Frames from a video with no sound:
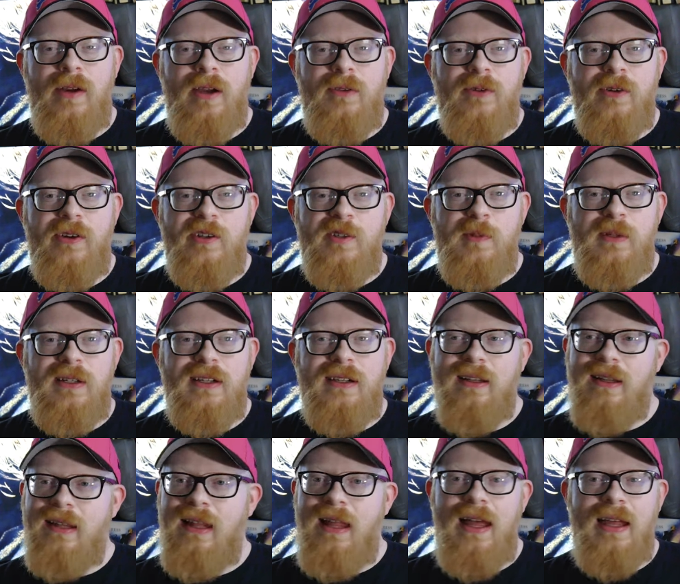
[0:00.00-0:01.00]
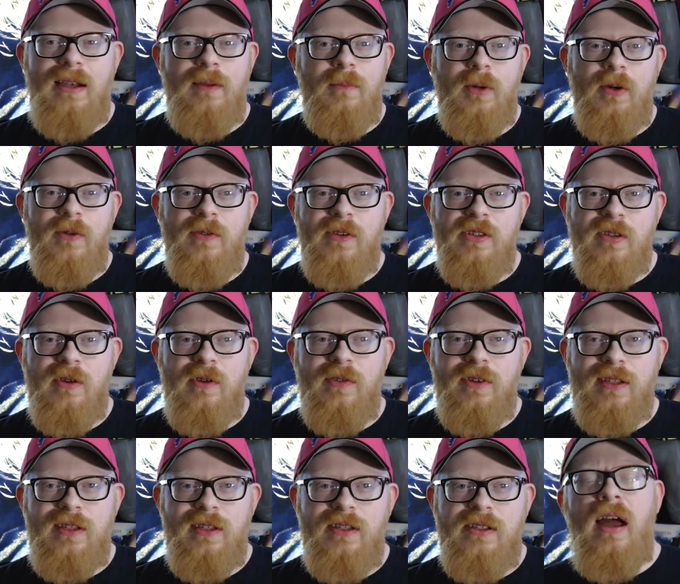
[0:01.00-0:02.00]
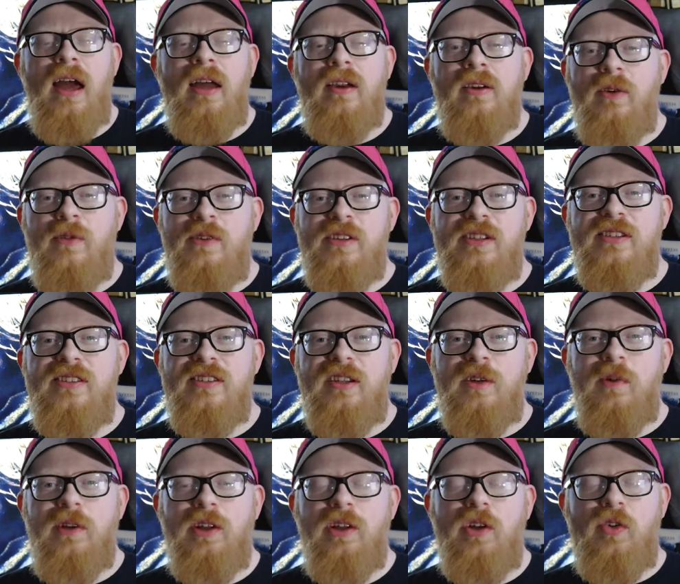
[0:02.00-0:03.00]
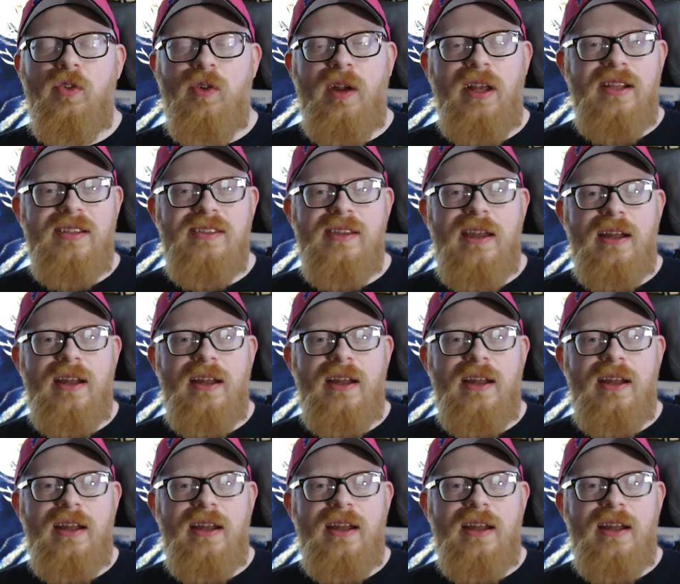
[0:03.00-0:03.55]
Redford has been in a lot of movies over the years. I don't know if he's considered one of the greatest